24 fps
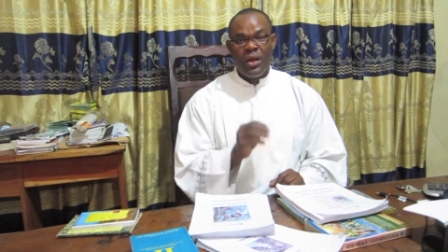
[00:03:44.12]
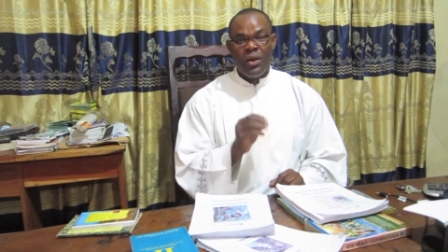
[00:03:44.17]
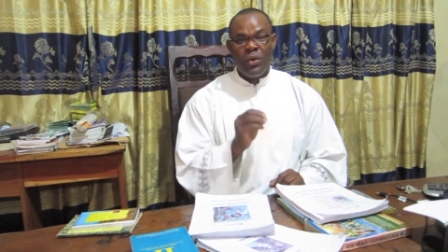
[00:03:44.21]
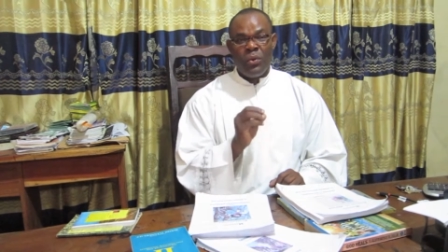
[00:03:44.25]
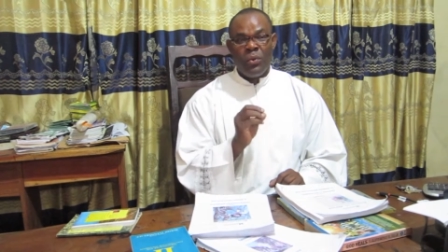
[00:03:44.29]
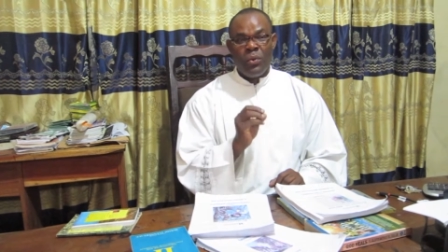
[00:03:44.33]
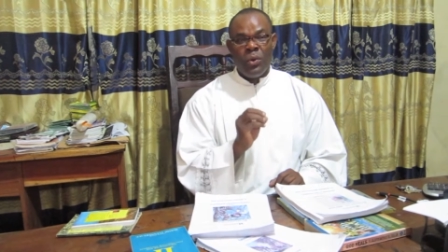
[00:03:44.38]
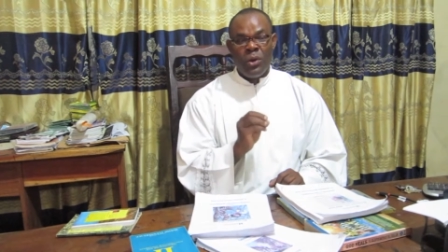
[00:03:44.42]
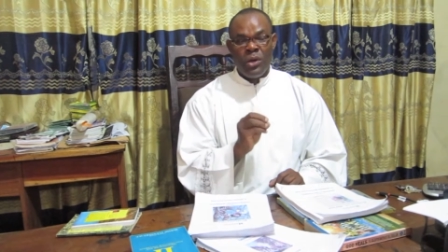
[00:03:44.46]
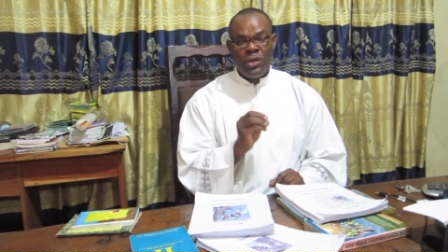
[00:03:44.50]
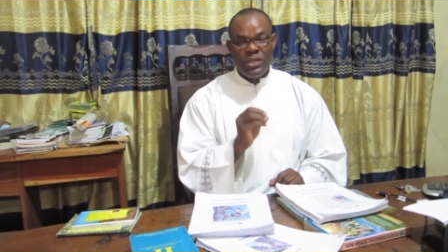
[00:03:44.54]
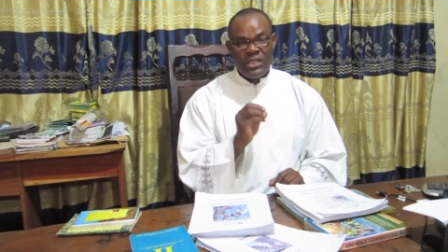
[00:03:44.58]

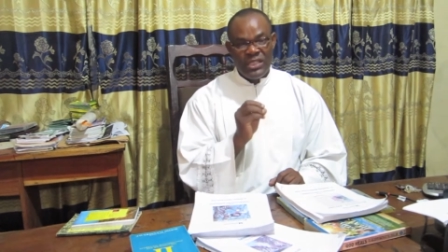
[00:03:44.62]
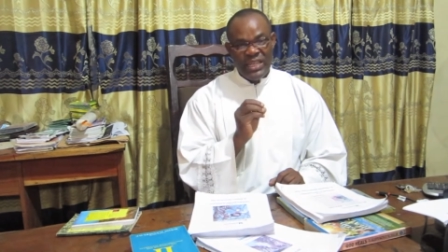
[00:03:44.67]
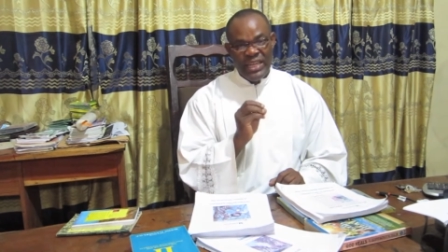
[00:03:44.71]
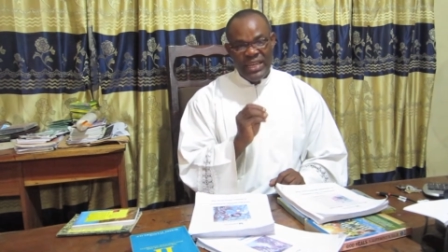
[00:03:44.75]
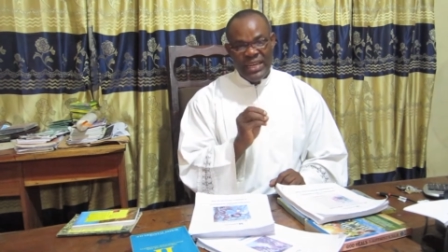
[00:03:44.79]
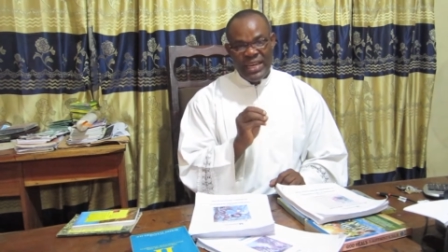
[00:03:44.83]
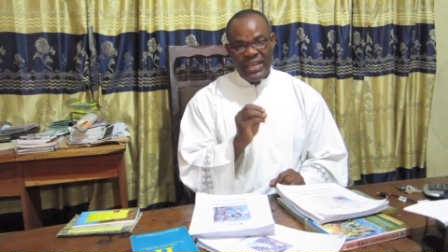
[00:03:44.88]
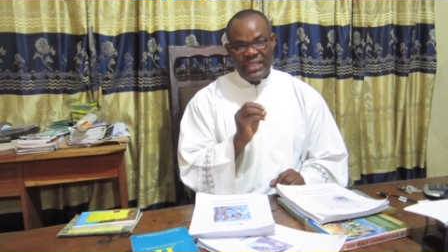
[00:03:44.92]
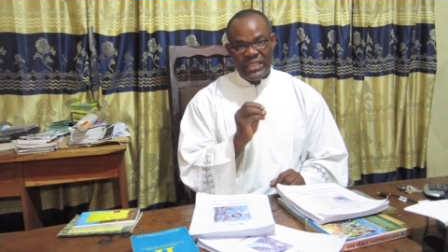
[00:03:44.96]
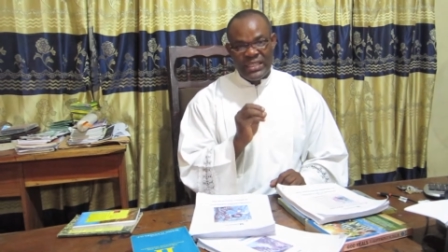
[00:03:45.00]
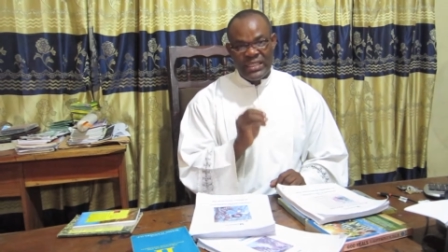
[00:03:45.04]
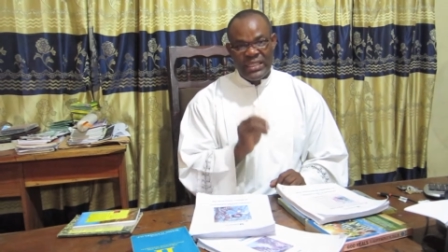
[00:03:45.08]
what,
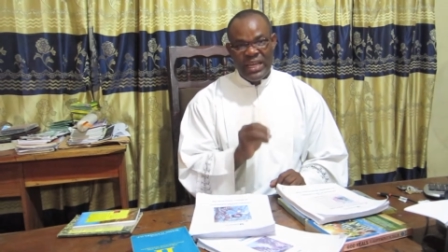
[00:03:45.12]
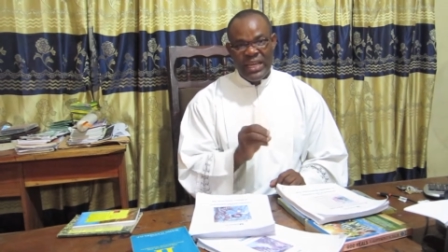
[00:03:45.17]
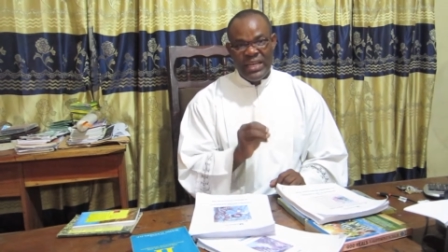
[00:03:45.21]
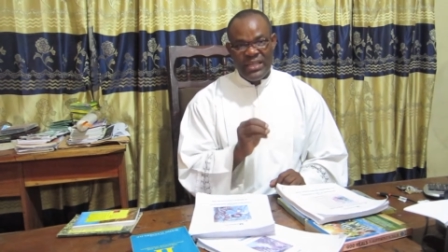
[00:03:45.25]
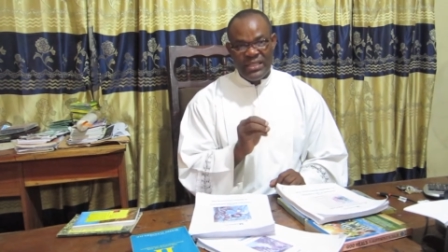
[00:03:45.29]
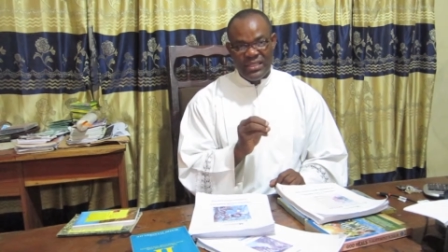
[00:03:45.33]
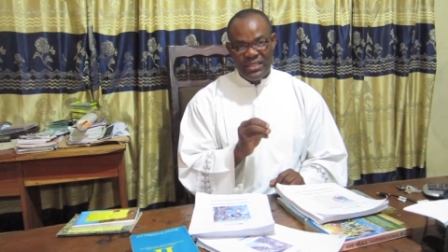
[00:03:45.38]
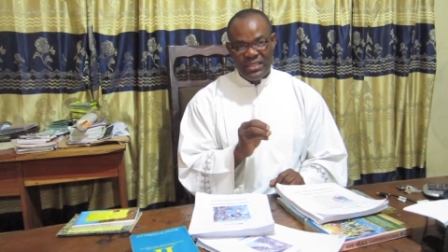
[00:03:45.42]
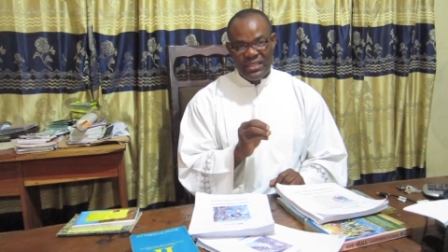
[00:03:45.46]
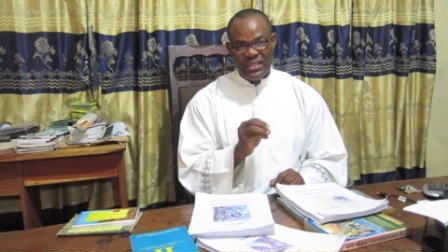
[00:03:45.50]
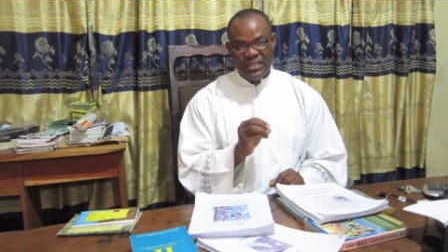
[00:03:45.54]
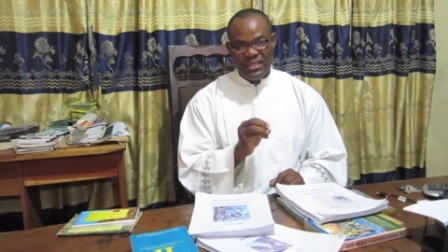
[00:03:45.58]
in a
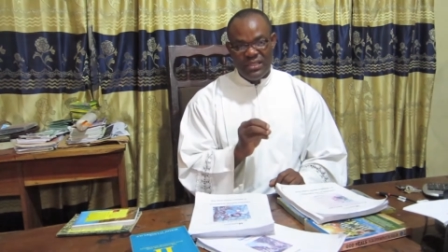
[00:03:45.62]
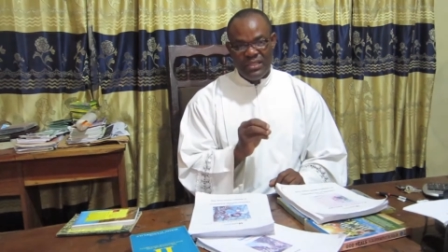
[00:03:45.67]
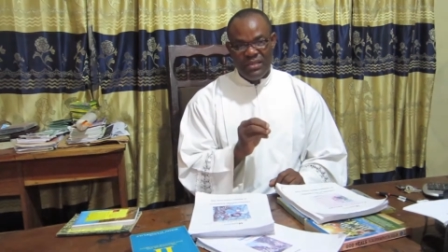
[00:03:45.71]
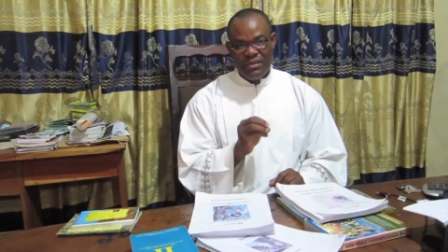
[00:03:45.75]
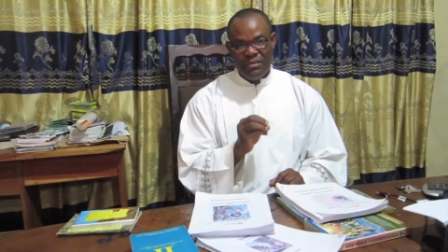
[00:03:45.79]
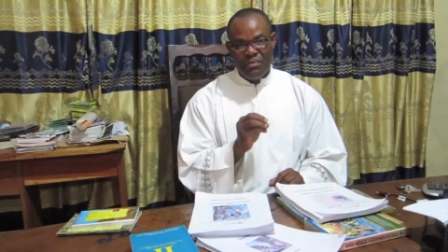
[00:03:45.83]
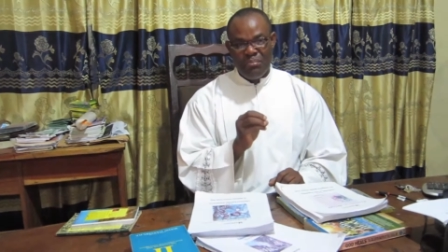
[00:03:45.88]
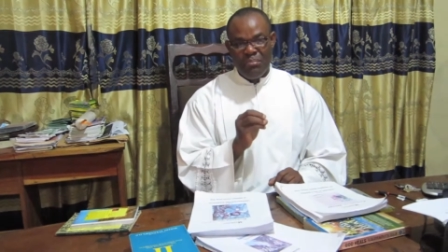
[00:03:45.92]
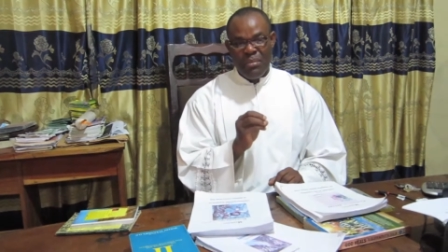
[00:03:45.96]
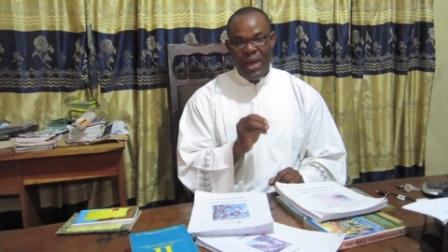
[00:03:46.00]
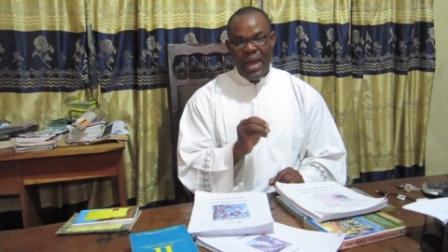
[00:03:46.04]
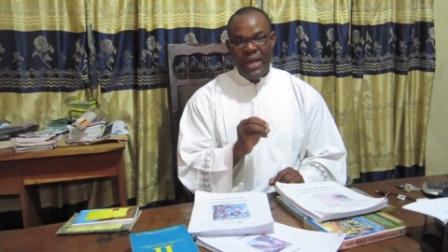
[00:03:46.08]
sense,
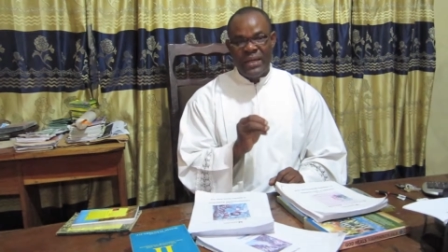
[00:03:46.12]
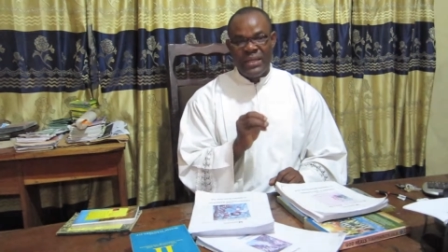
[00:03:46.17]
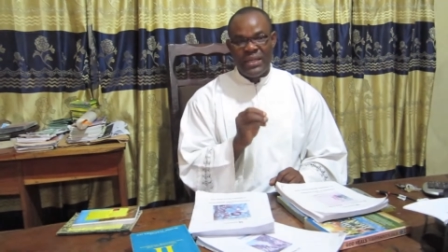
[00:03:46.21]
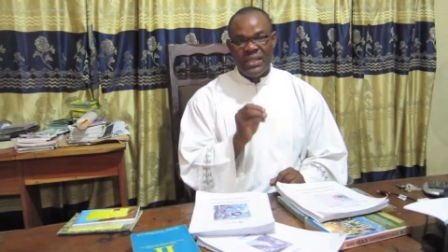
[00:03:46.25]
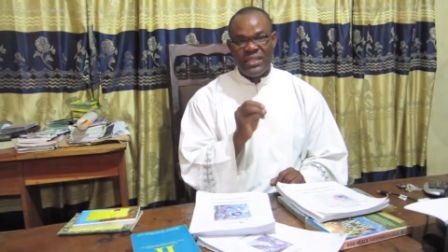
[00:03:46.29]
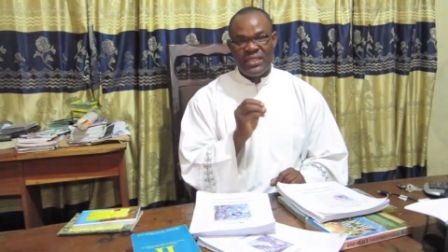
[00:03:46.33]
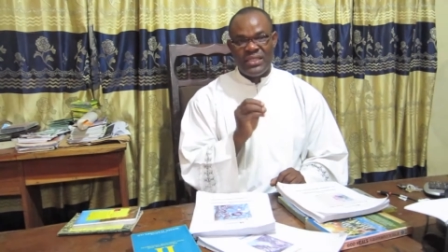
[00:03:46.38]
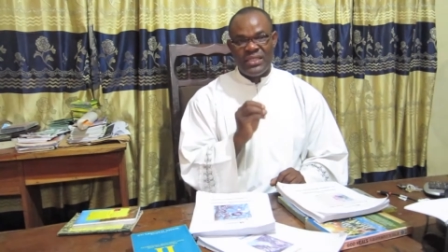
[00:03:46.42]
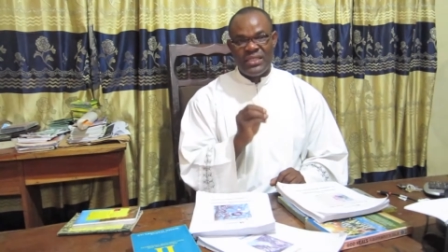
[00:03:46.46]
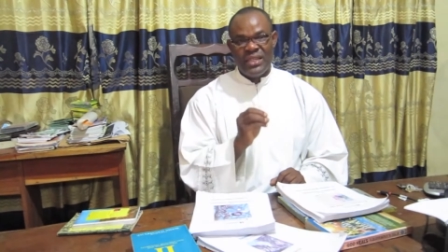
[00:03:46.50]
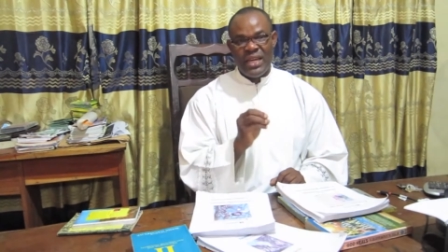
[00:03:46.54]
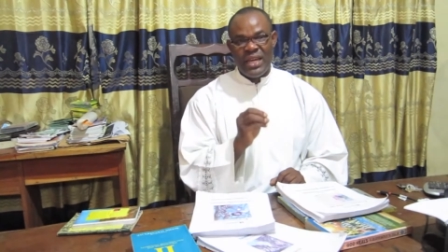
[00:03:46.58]

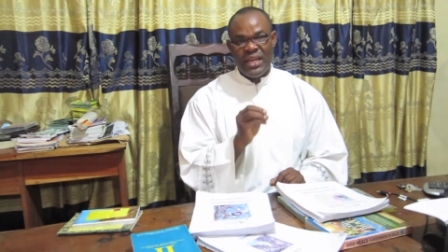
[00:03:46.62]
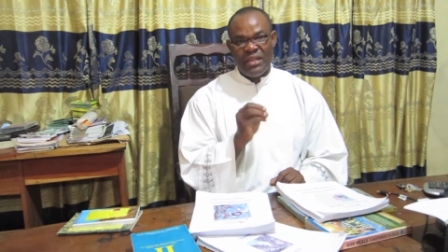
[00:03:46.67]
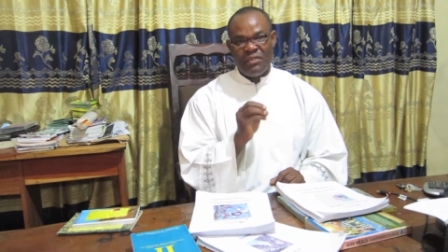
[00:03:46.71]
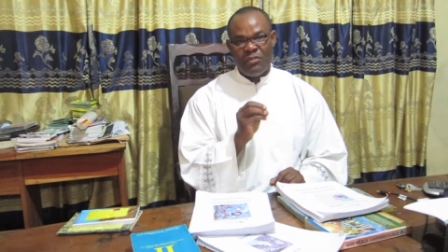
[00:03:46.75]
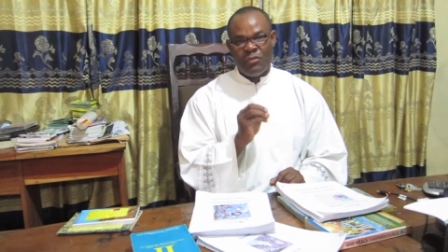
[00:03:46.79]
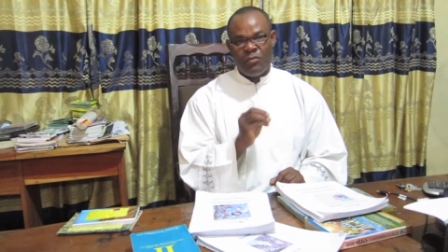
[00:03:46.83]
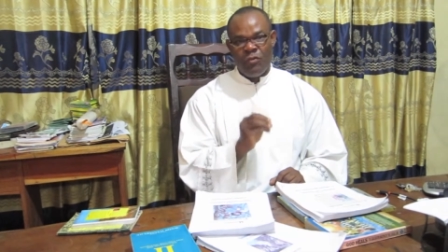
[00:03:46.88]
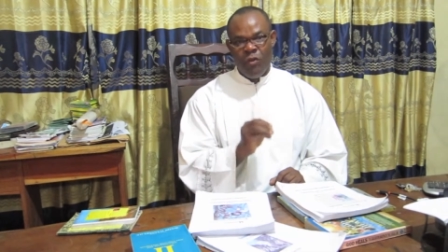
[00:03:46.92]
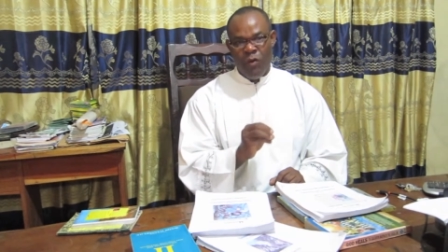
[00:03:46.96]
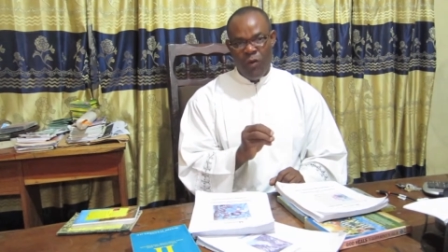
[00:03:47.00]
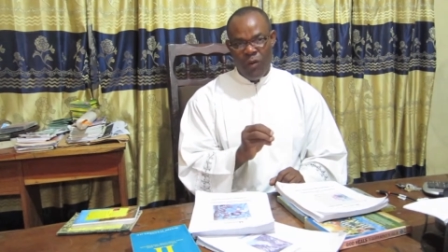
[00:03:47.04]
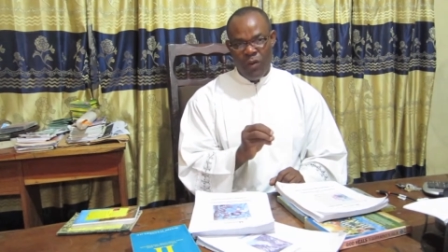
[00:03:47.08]
marriage stand
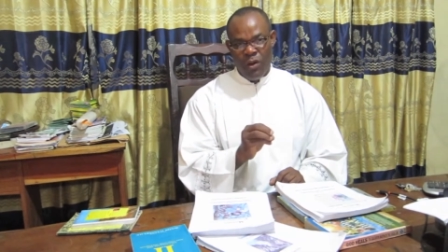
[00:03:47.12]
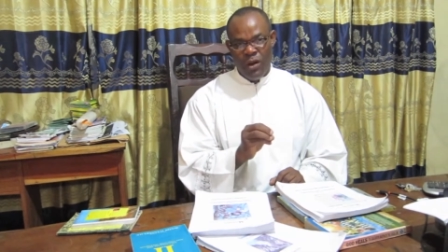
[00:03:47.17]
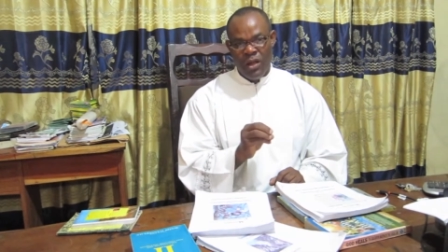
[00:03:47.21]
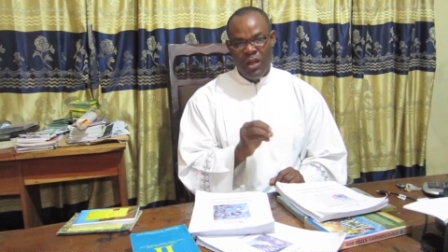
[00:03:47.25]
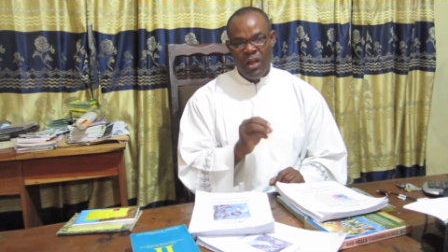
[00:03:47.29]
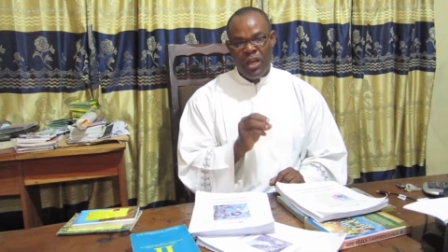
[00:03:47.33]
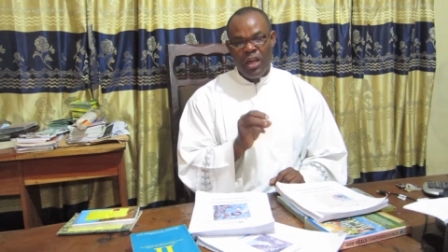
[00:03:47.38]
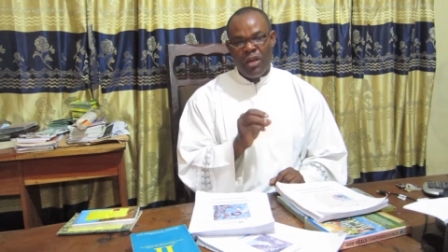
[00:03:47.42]
for